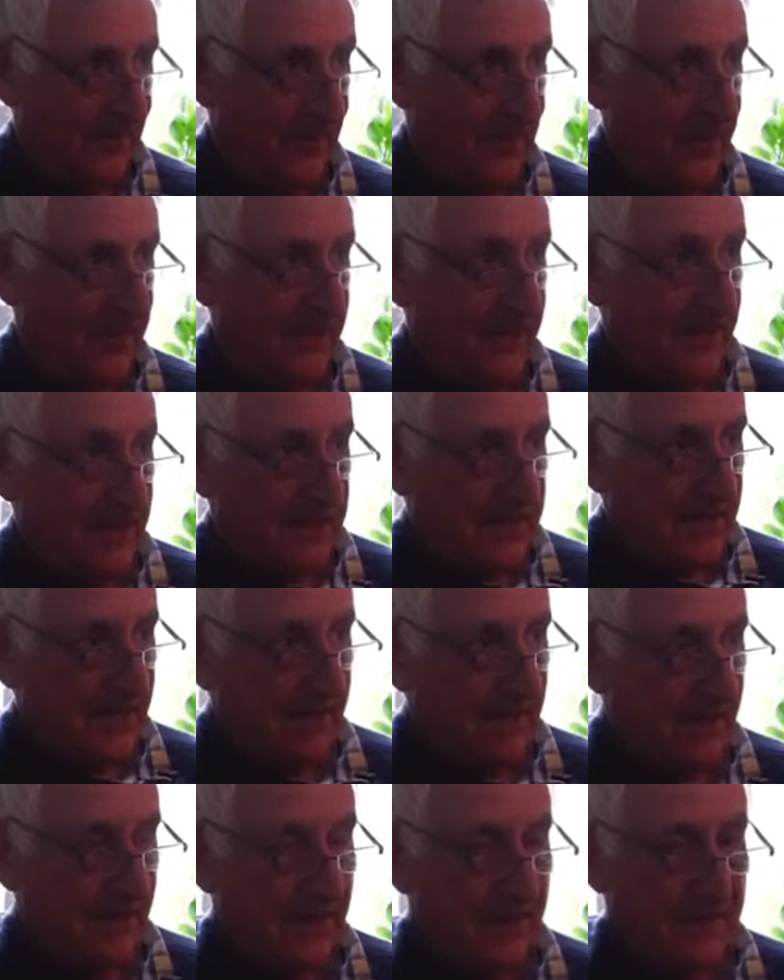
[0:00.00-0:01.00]
And they didn't
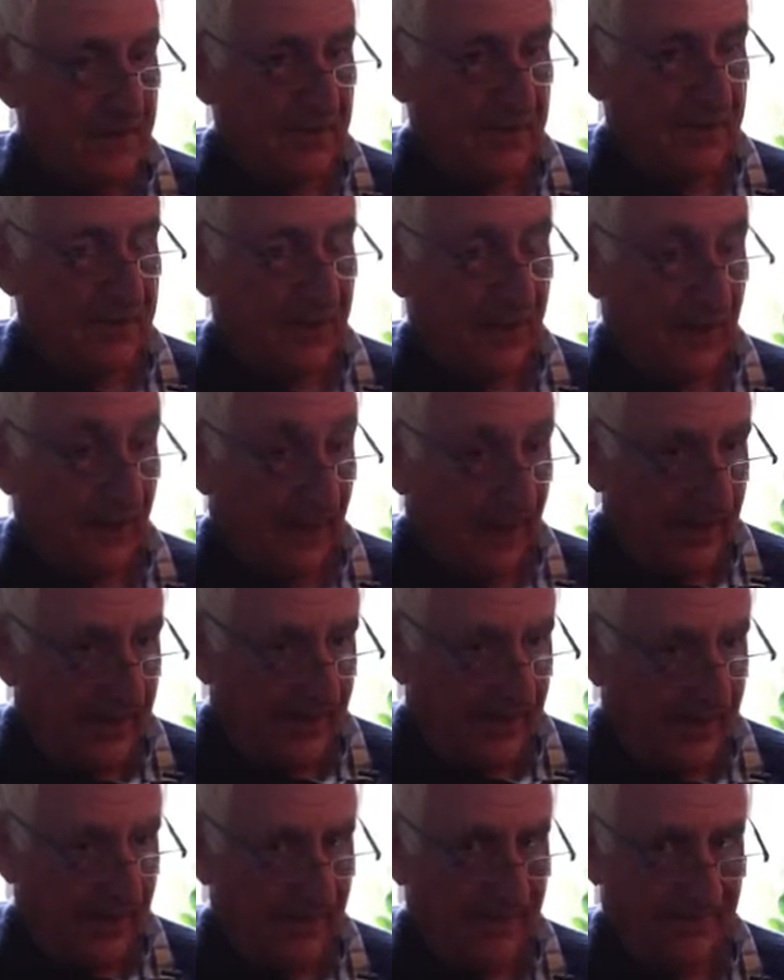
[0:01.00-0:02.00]
seem to notice that
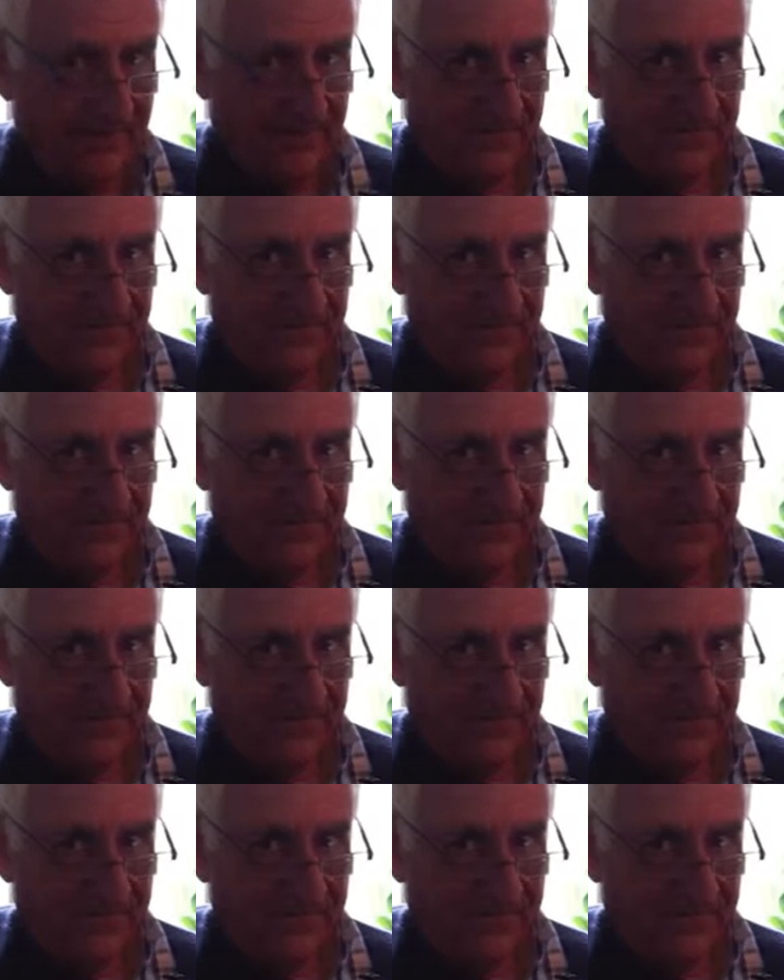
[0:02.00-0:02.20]
either.